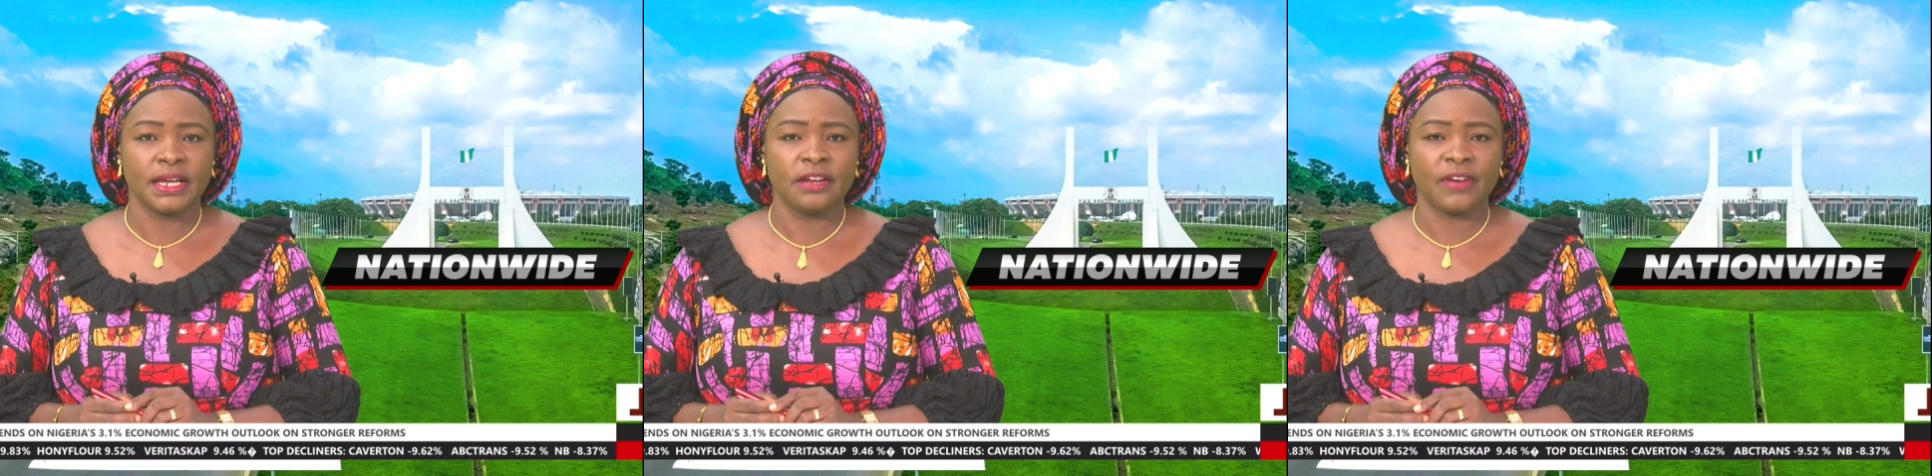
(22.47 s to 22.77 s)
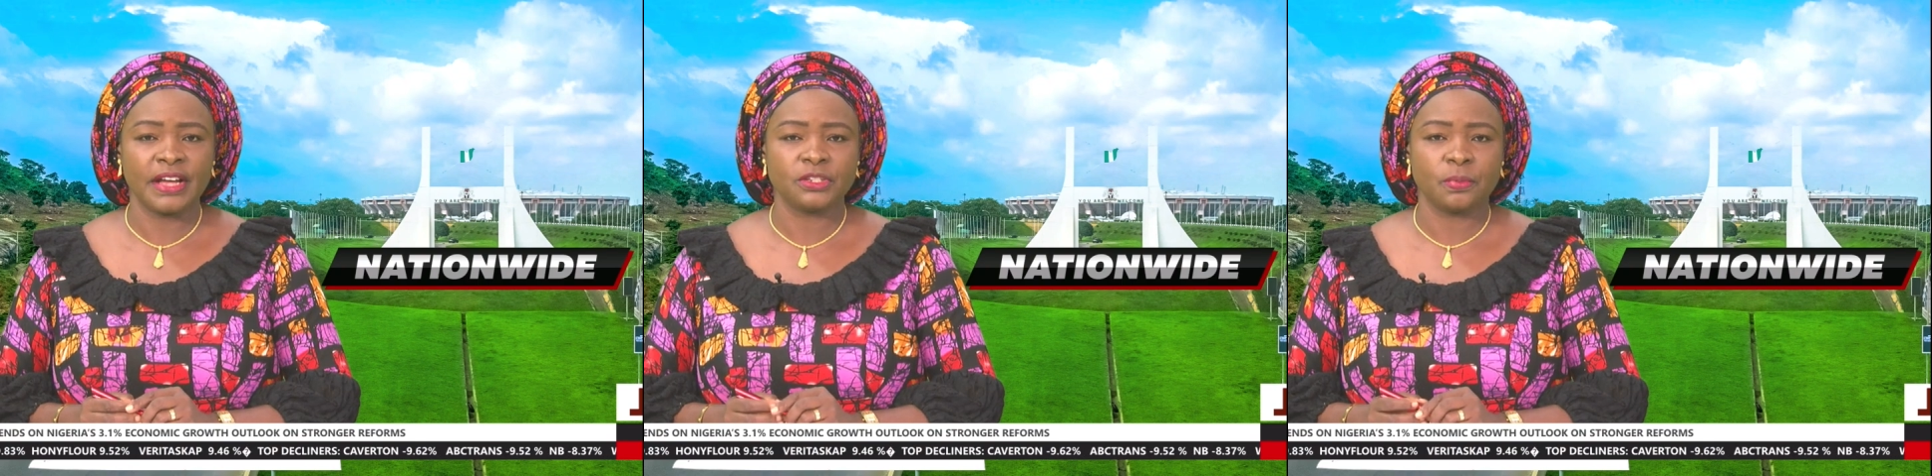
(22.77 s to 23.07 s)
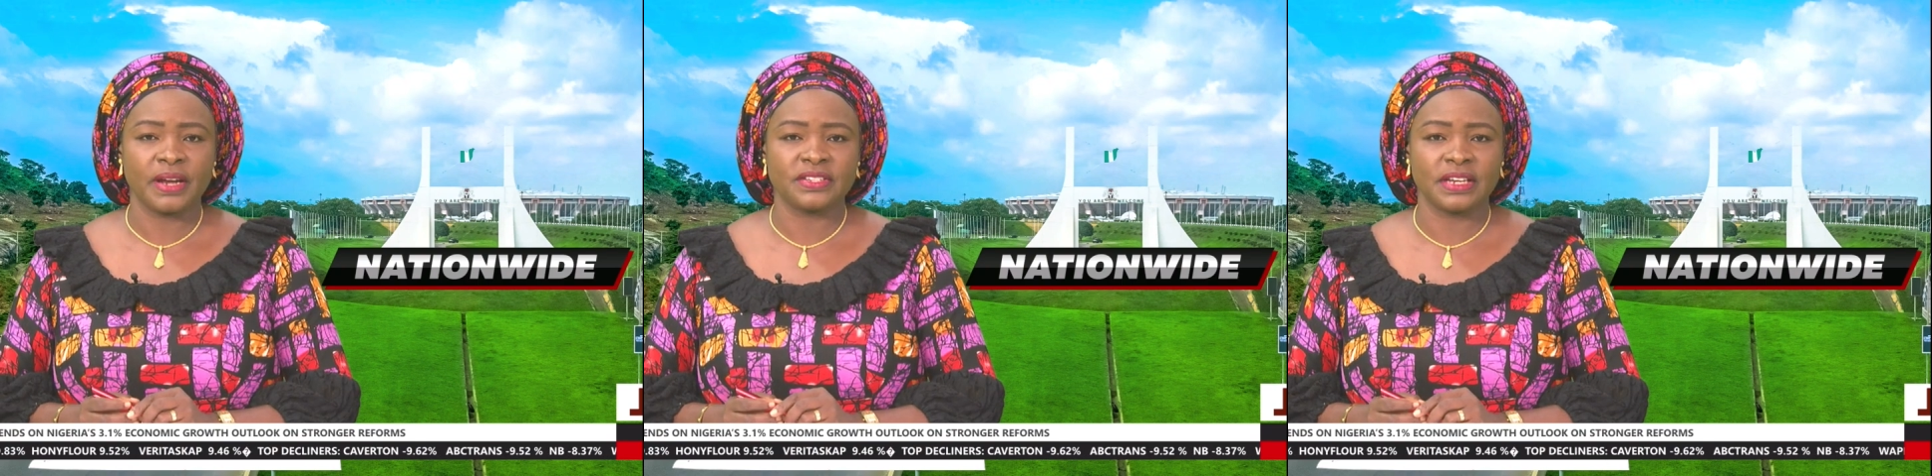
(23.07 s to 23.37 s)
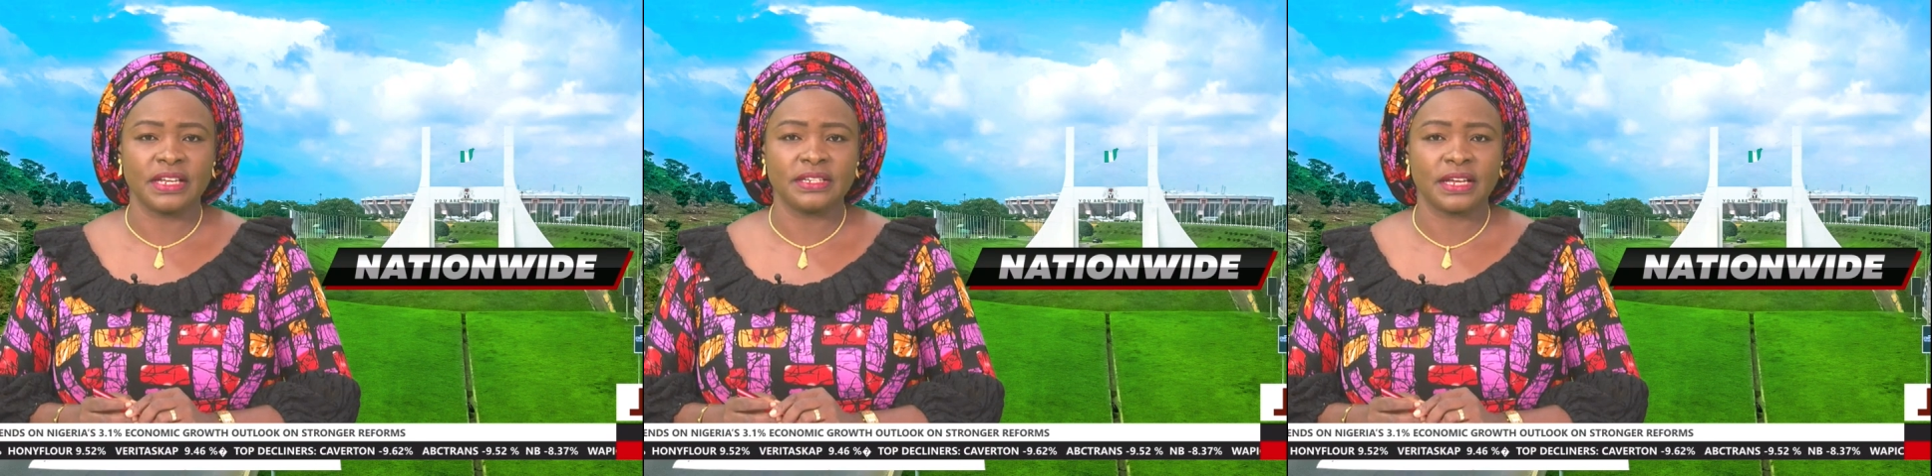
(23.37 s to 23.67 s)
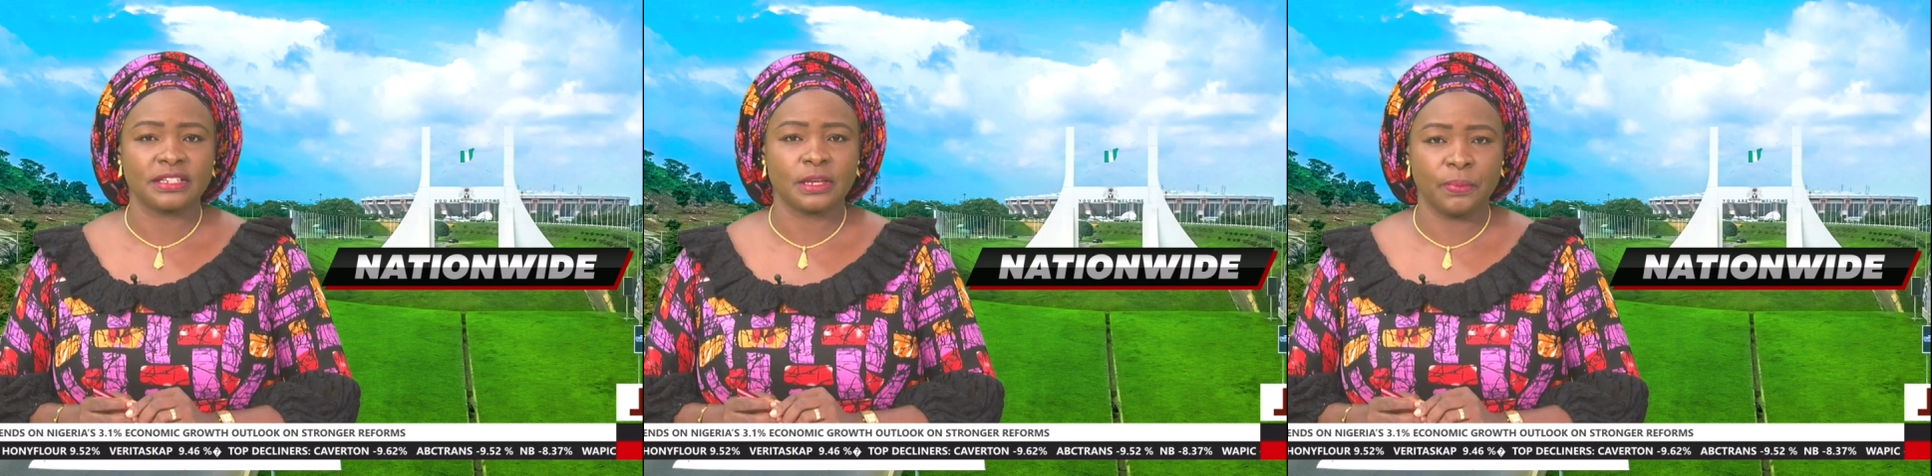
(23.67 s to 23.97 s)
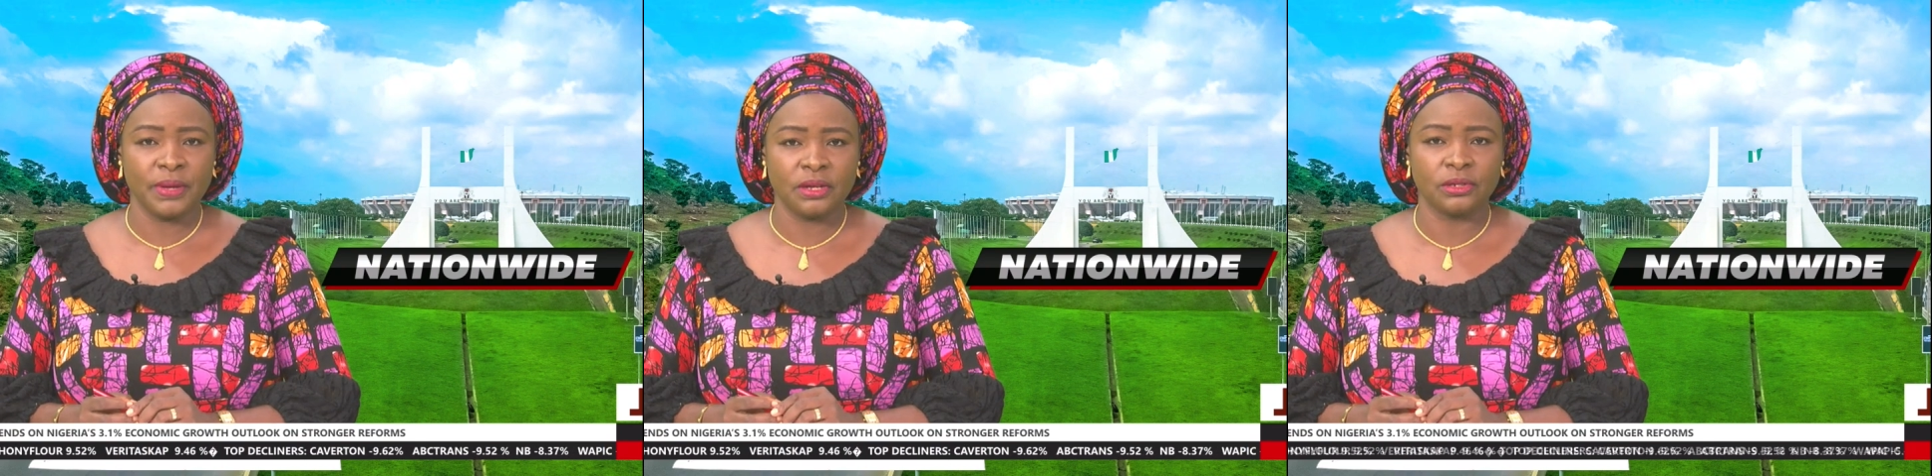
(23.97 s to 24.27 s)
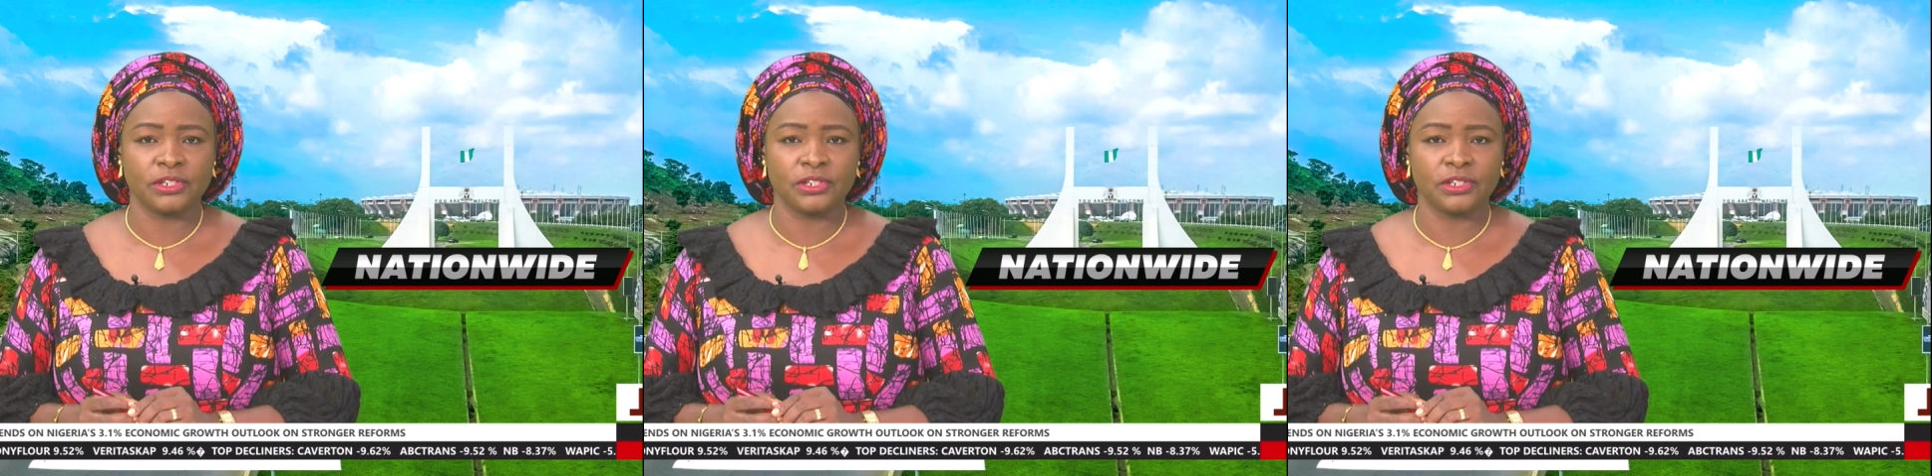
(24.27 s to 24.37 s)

The Vice President has appealed